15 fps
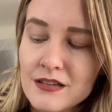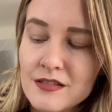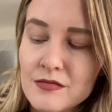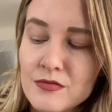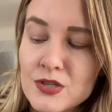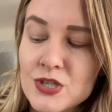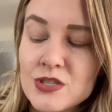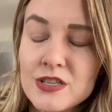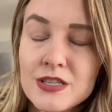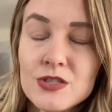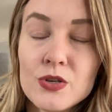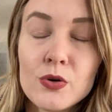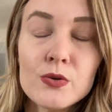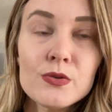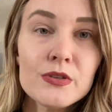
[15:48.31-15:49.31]
which is a
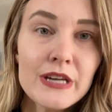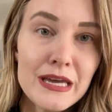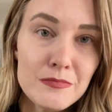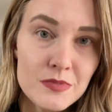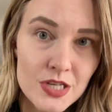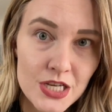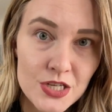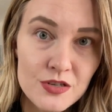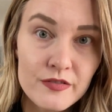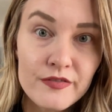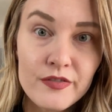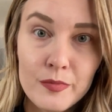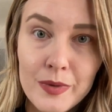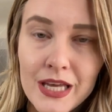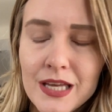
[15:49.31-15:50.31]
total game changer
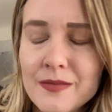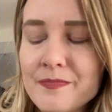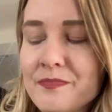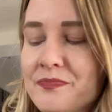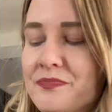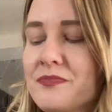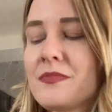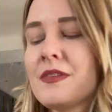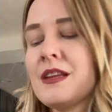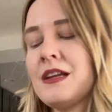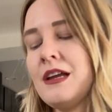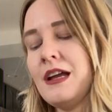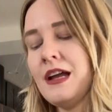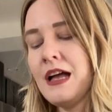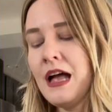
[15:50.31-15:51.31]
for me.
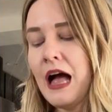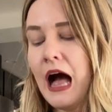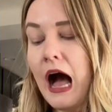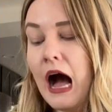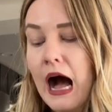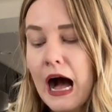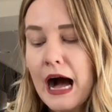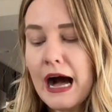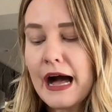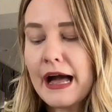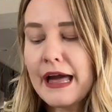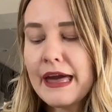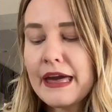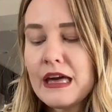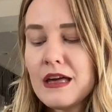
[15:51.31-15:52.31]

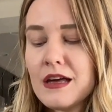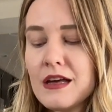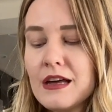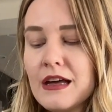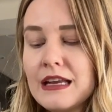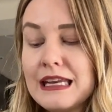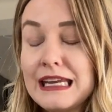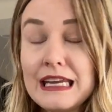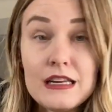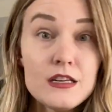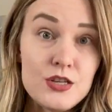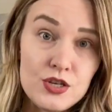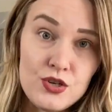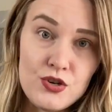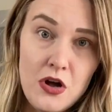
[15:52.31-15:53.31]
I need a
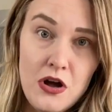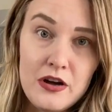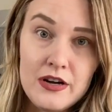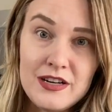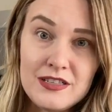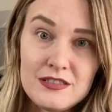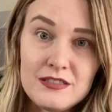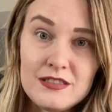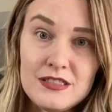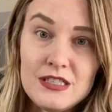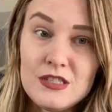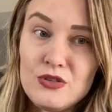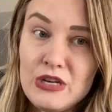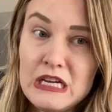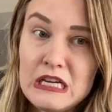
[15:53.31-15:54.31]
straw to
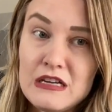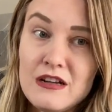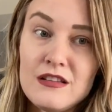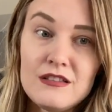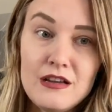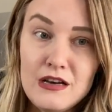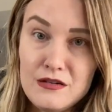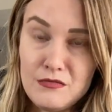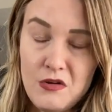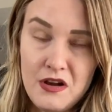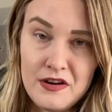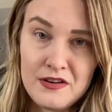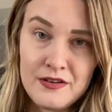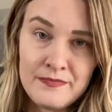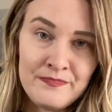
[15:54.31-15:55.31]
drink a lot of
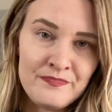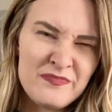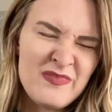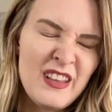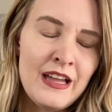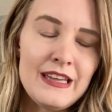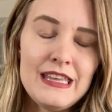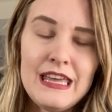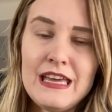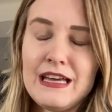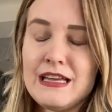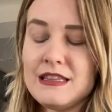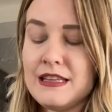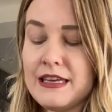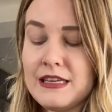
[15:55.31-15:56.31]
water. I
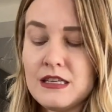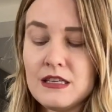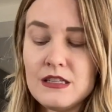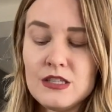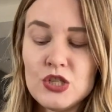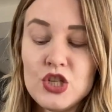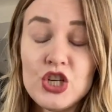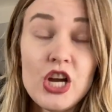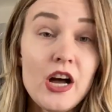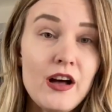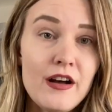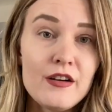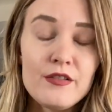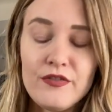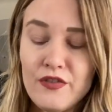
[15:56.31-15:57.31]
can't like
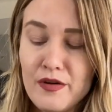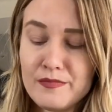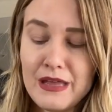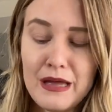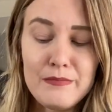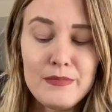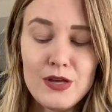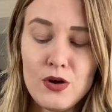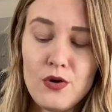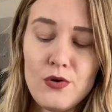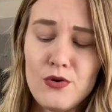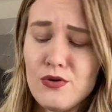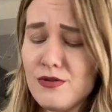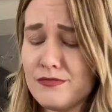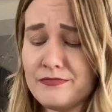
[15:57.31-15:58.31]
chug from that big
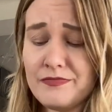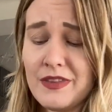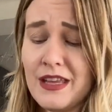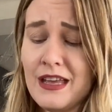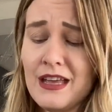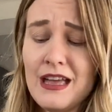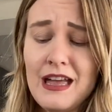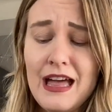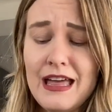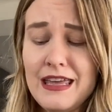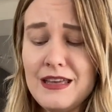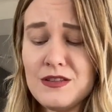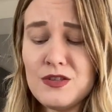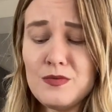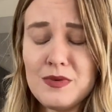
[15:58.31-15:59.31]
hole. I
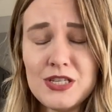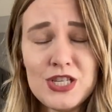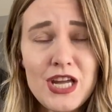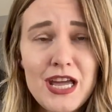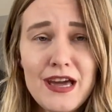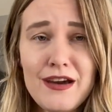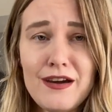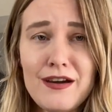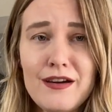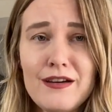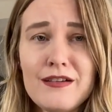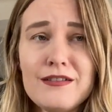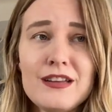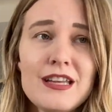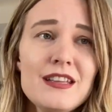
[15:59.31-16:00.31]
get too much
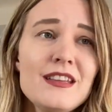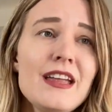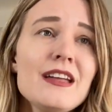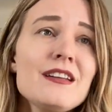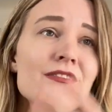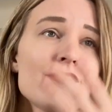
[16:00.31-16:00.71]
air. It like